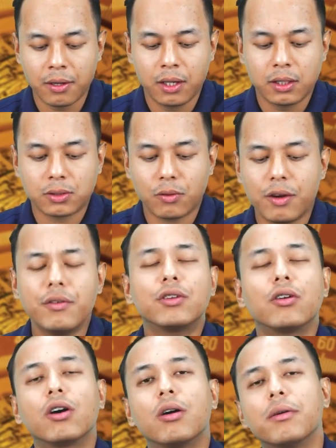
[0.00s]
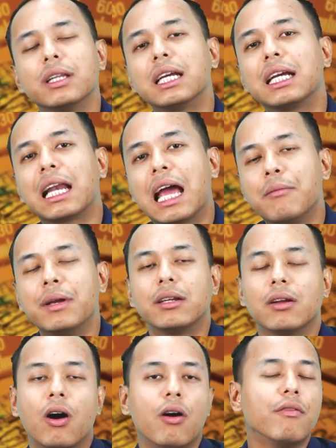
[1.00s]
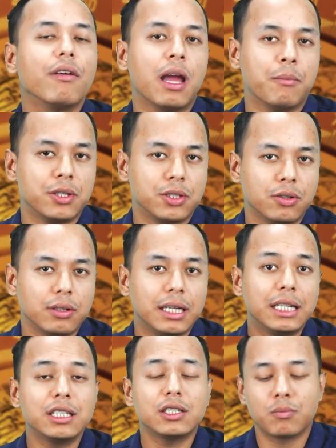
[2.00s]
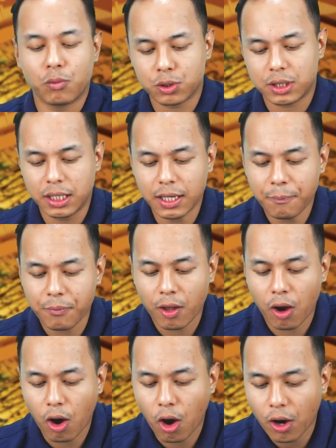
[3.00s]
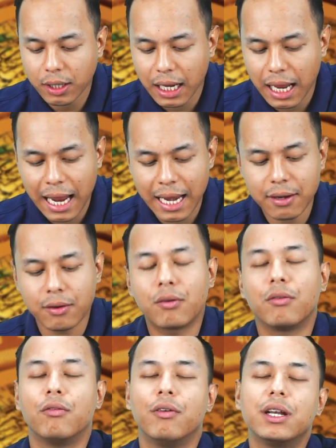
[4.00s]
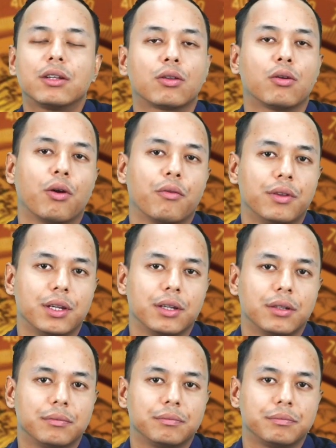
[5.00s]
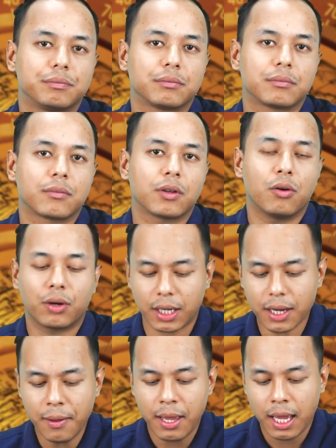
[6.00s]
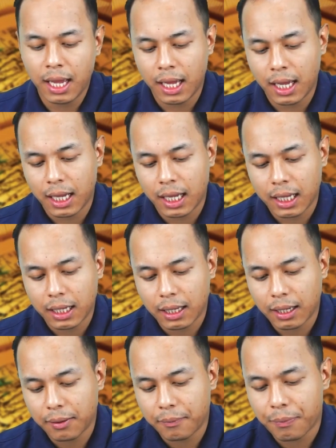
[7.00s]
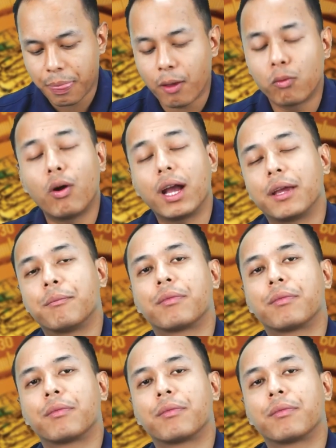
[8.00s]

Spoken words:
So when we talk about the climate of Amazon, it is mostly hot and wet throughout the year. Okay, why?